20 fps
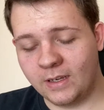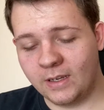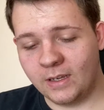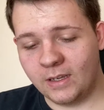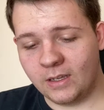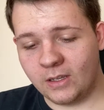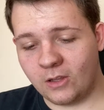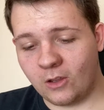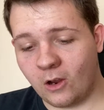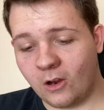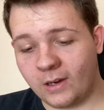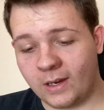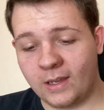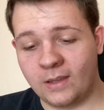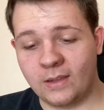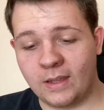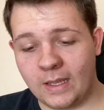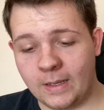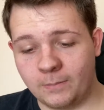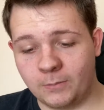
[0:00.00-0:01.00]
you are getting
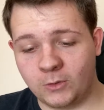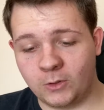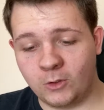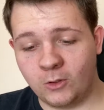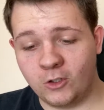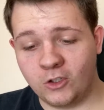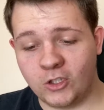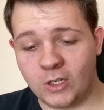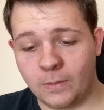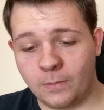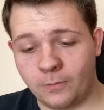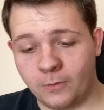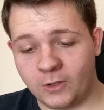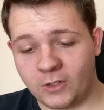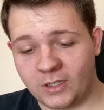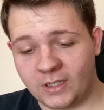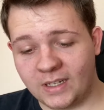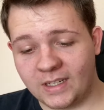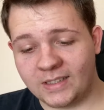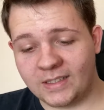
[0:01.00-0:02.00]
the M2 chip,
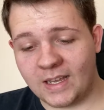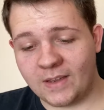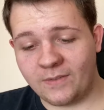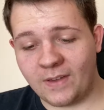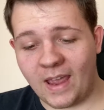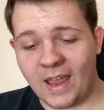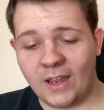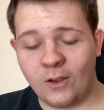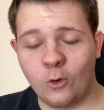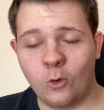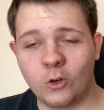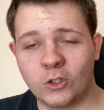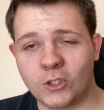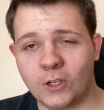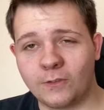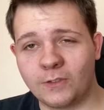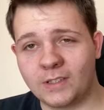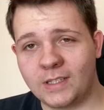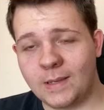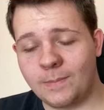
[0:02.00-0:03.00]
which does have 8 cores of
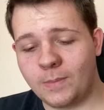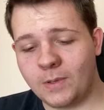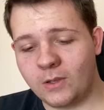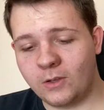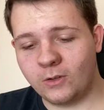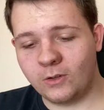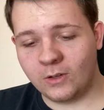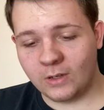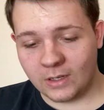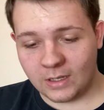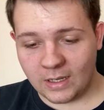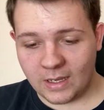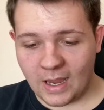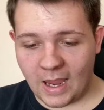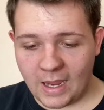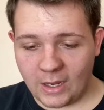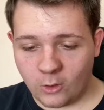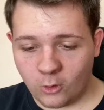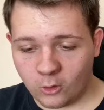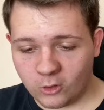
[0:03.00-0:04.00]
CPU,
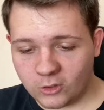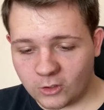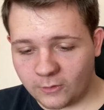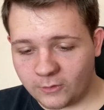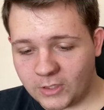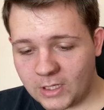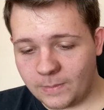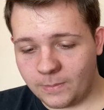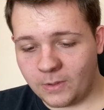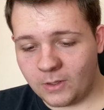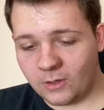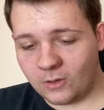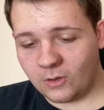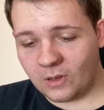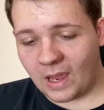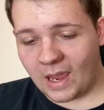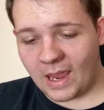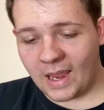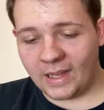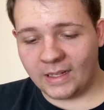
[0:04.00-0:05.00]
8 cores of
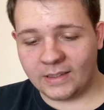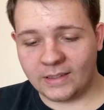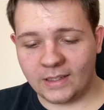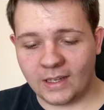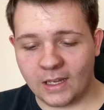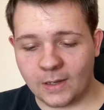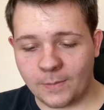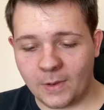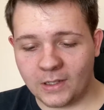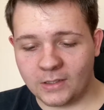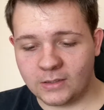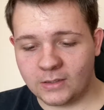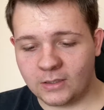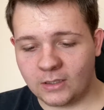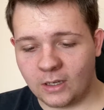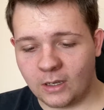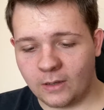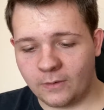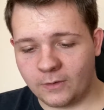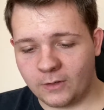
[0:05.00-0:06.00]
GPU, 8 gigabytes
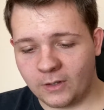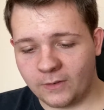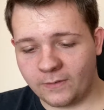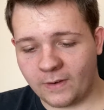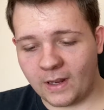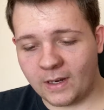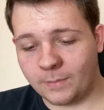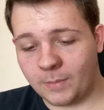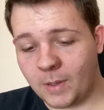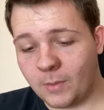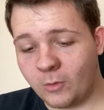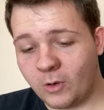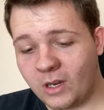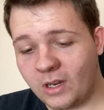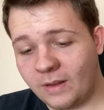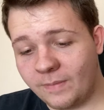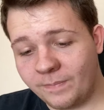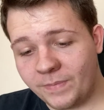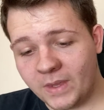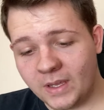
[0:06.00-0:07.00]
of unified
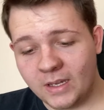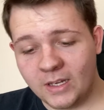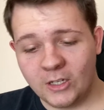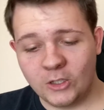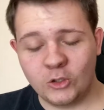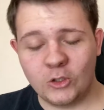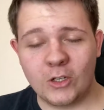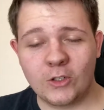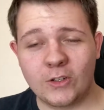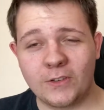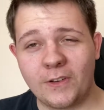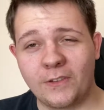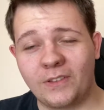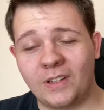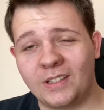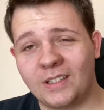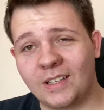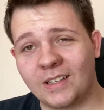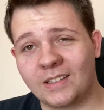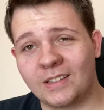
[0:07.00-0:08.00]
memory,
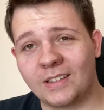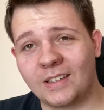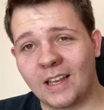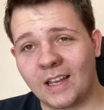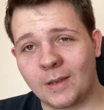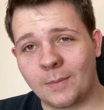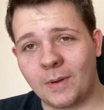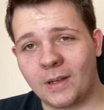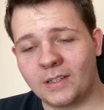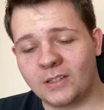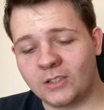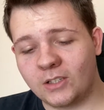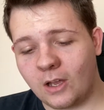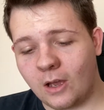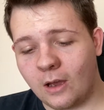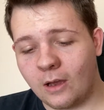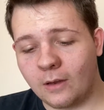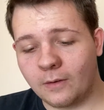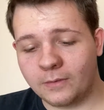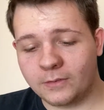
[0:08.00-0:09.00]
256 gigabytes
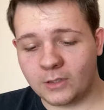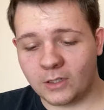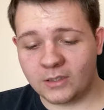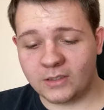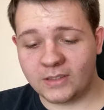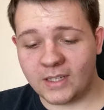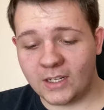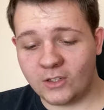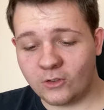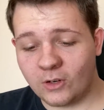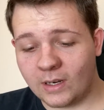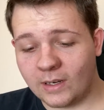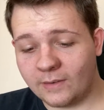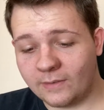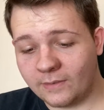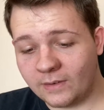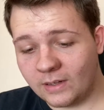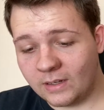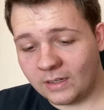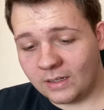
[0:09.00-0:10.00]
of solid state drive.
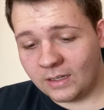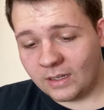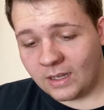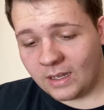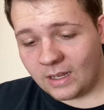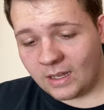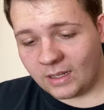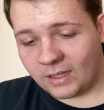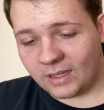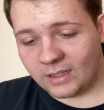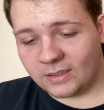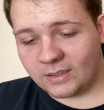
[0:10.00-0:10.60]
You get a